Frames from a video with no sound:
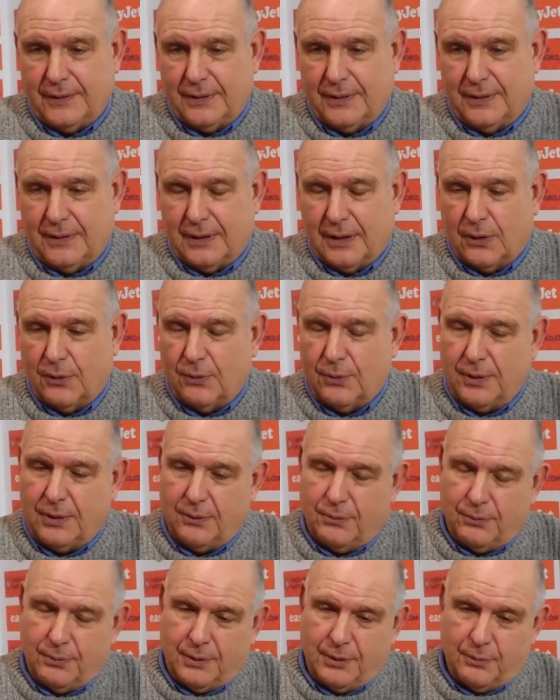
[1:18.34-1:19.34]
You know,
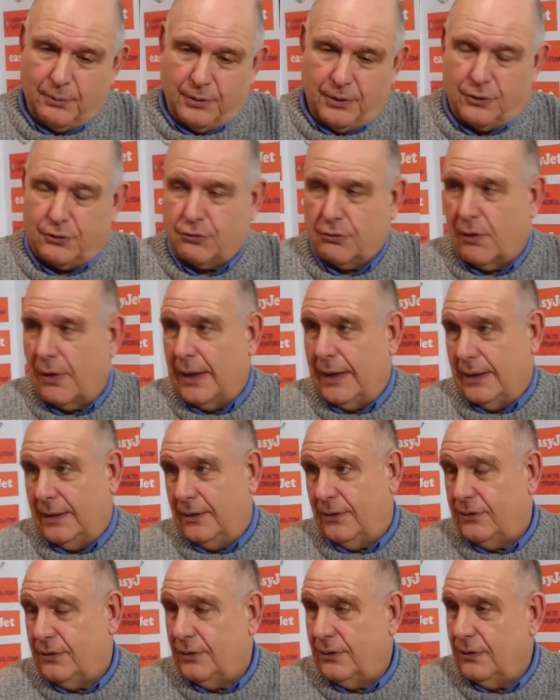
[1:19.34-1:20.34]
we're
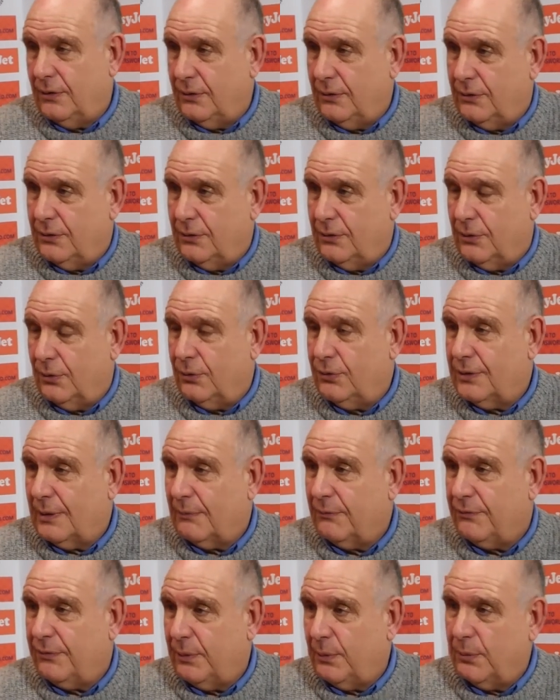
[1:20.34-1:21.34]
trying to do
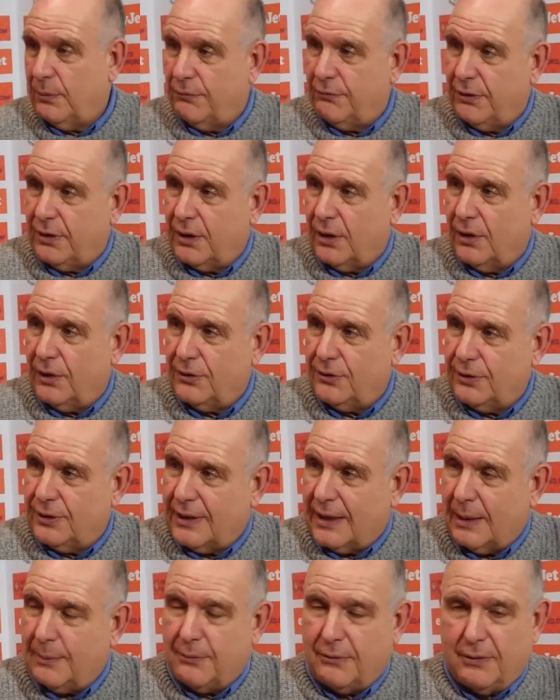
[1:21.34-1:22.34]
something with regard to
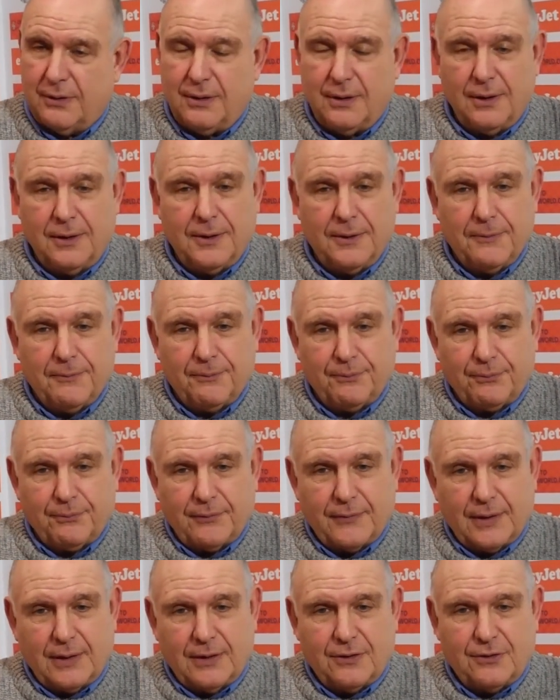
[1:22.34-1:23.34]
Cameron.
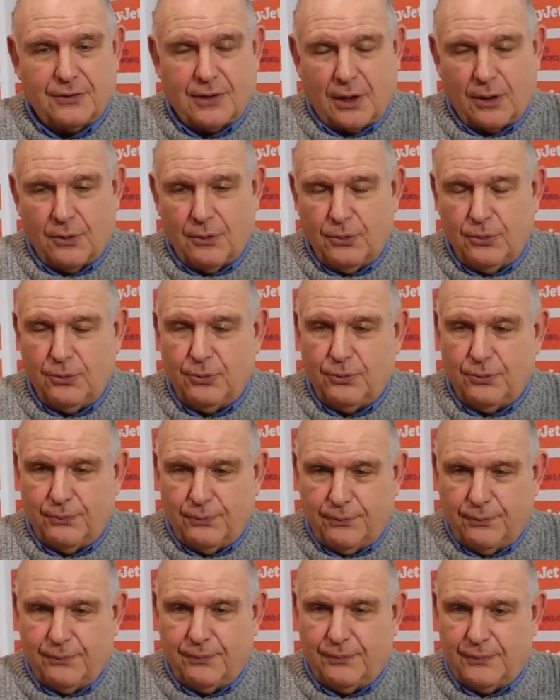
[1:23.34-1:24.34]
So,
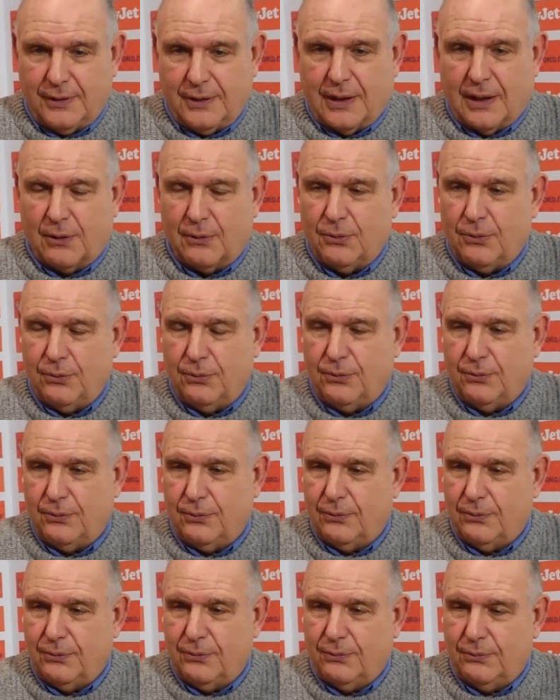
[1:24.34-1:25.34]
you know,
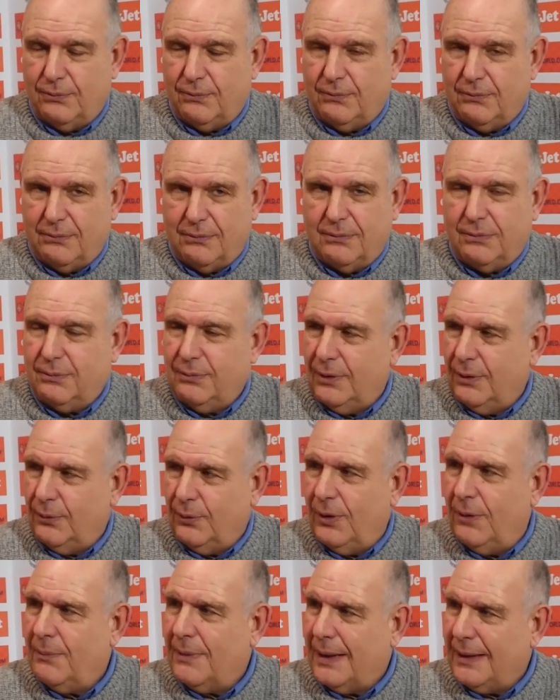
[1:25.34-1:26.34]

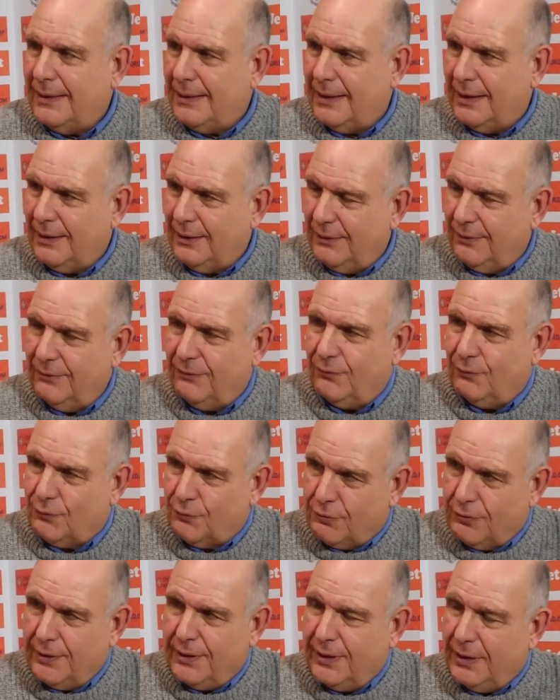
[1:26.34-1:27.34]
we're making
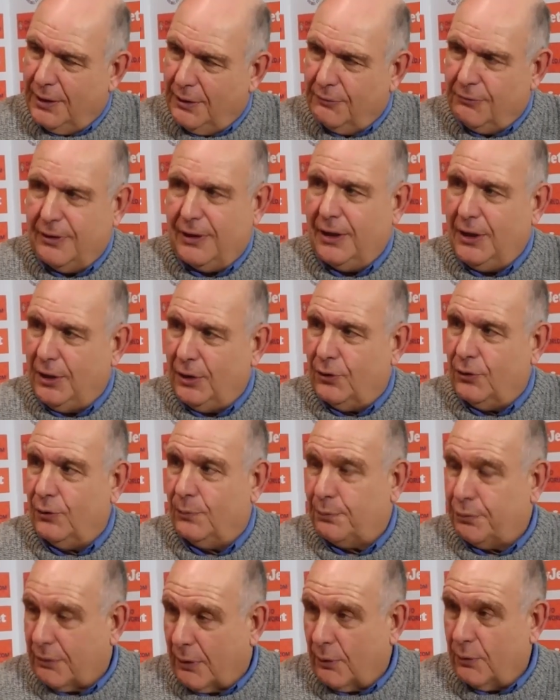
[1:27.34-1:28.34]
really, really
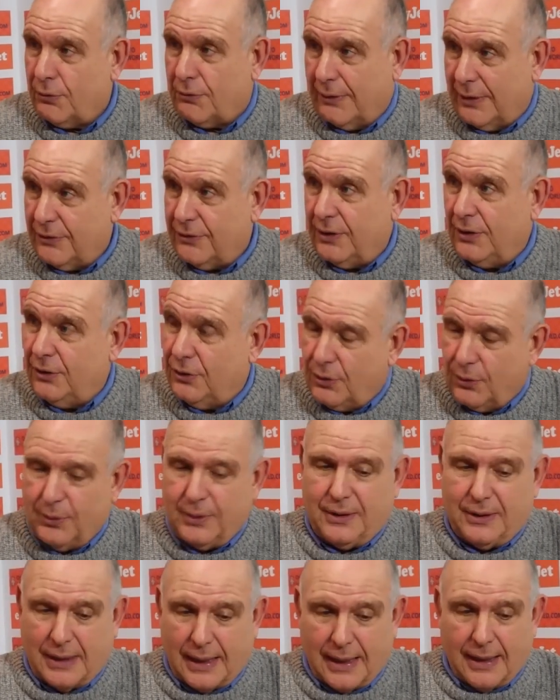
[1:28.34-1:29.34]
good progress in
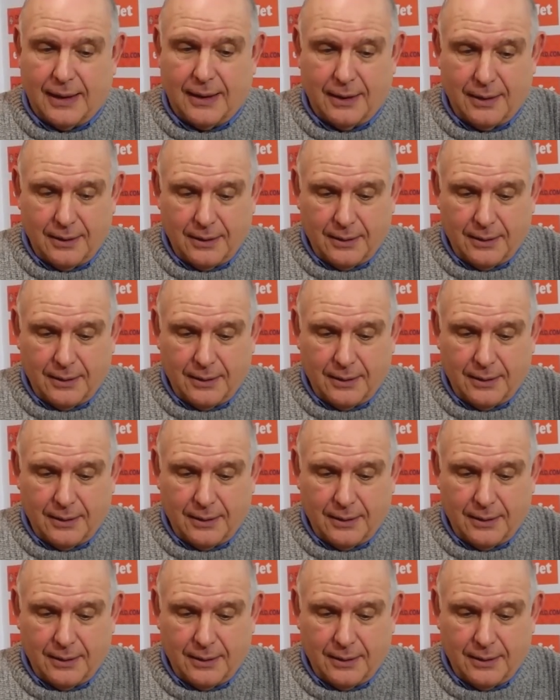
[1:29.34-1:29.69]
doing that